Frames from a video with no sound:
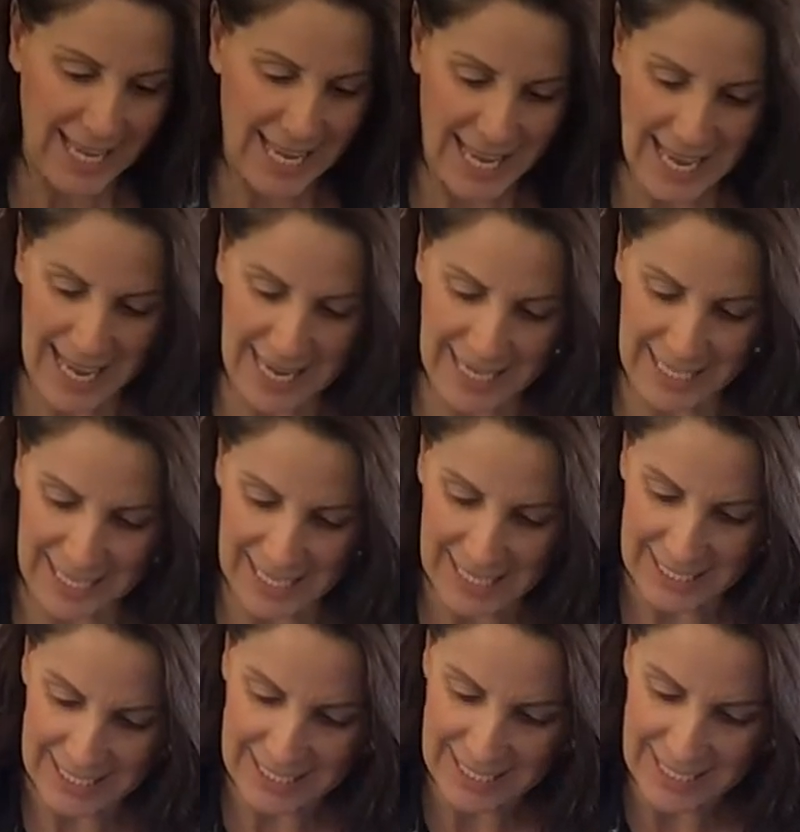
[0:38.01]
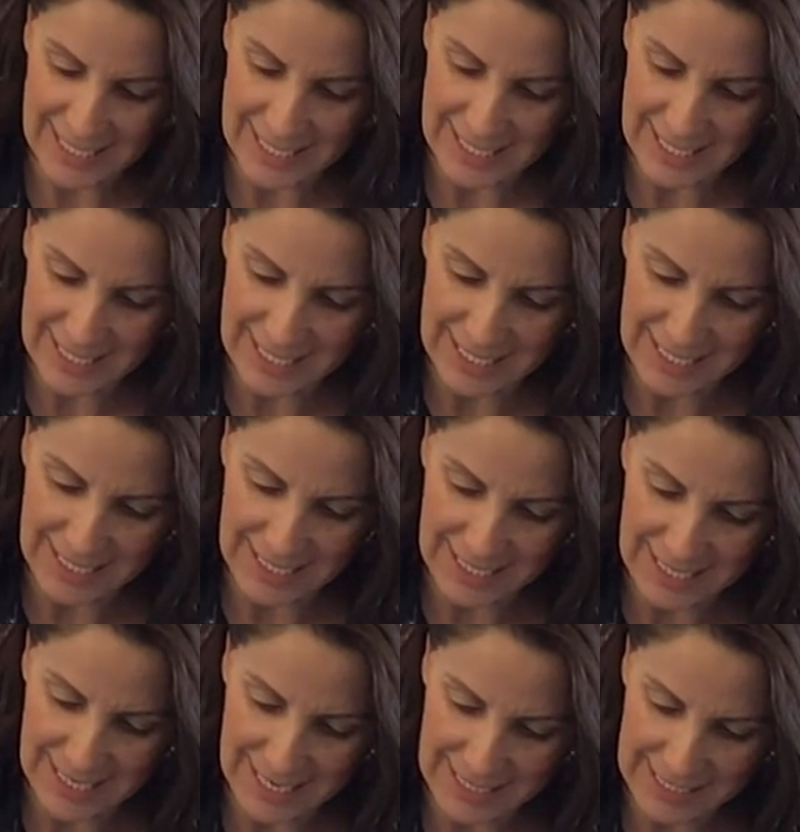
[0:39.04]
and
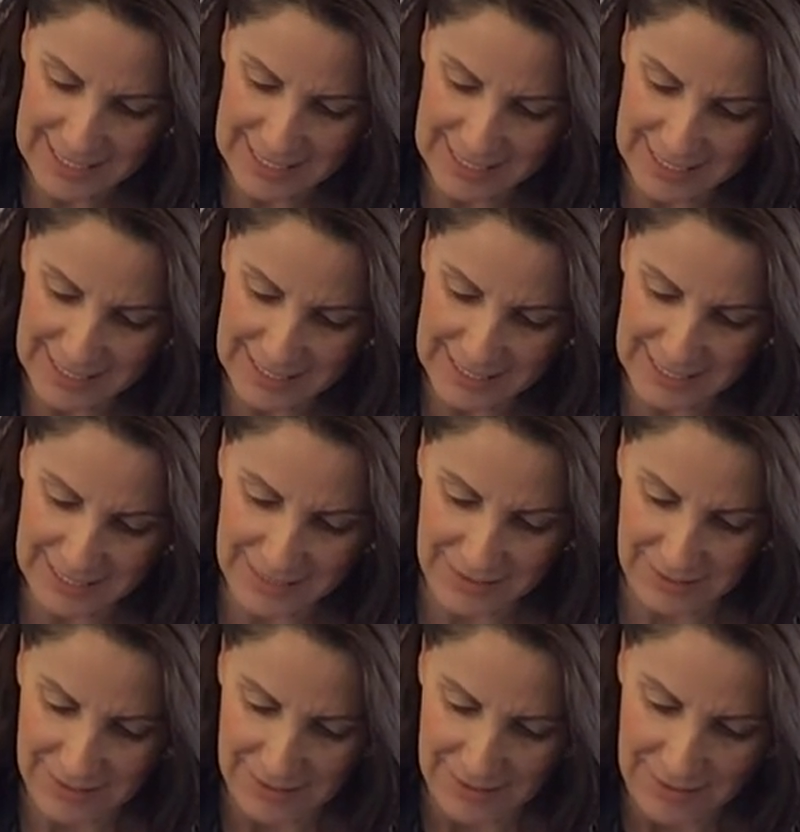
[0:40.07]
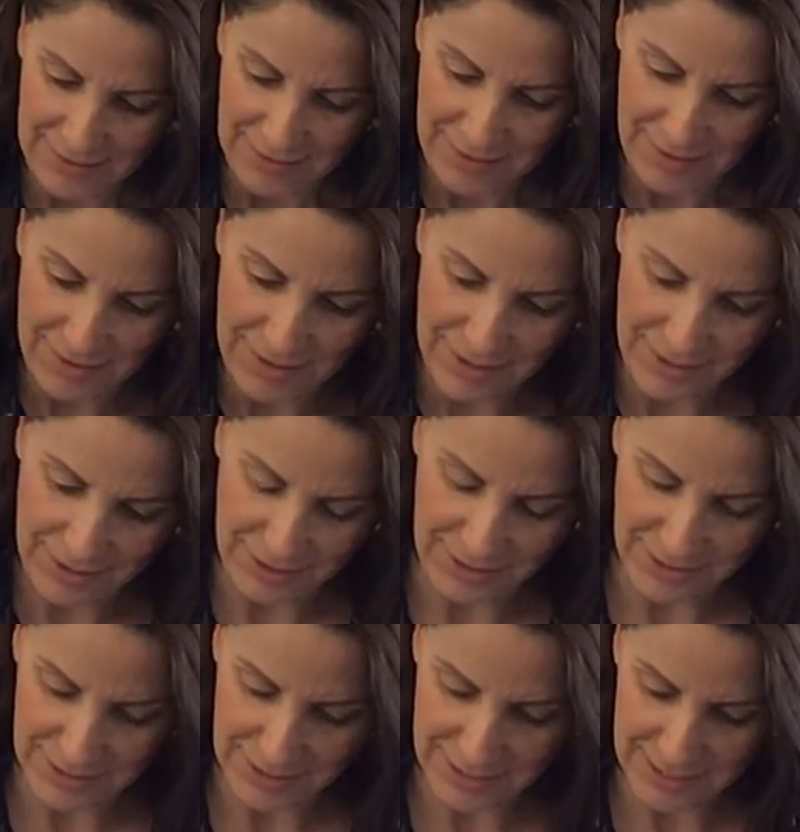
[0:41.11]
antioxidant and all that other
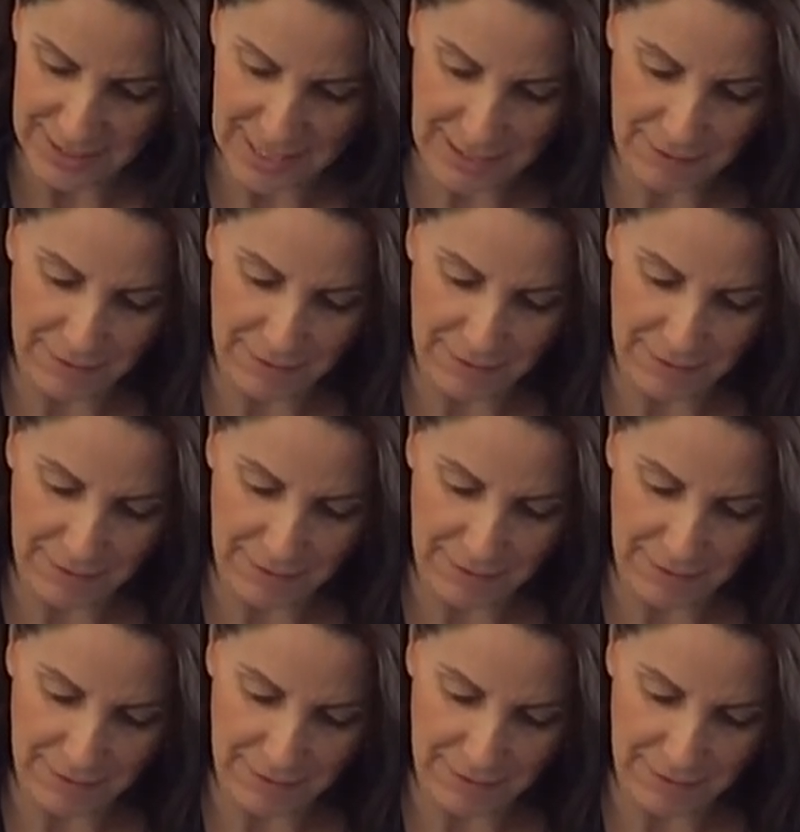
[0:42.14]
good stuff.